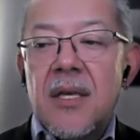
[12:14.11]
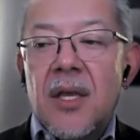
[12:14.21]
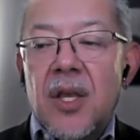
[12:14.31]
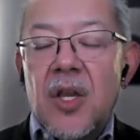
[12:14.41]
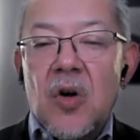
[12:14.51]

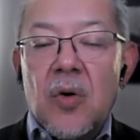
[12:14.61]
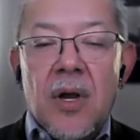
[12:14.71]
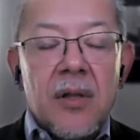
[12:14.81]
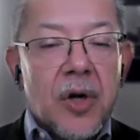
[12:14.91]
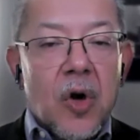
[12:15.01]
you know,
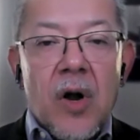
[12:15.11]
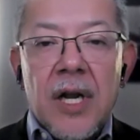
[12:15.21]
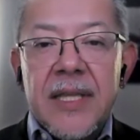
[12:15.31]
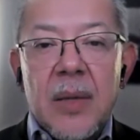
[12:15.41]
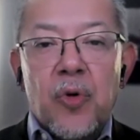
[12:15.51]
color correct
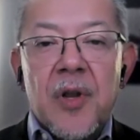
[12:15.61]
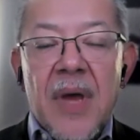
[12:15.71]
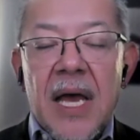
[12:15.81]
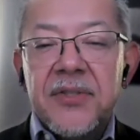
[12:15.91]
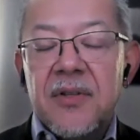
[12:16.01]
them,
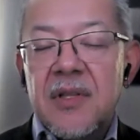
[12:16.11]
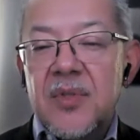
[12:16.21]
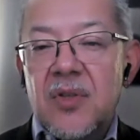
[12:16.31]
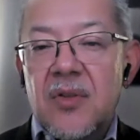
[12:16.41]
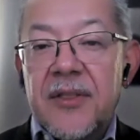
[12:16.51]
remaster them
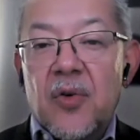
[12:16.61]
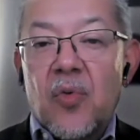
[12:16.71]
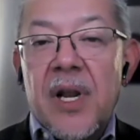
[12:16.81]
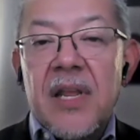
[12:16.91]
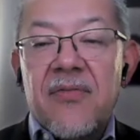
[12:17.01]
so that they're
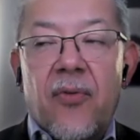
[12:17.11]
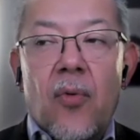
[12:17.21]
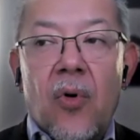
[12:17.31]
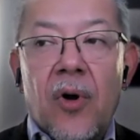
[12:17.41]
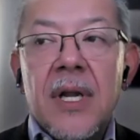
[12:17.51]
ready
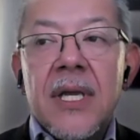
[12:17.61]
for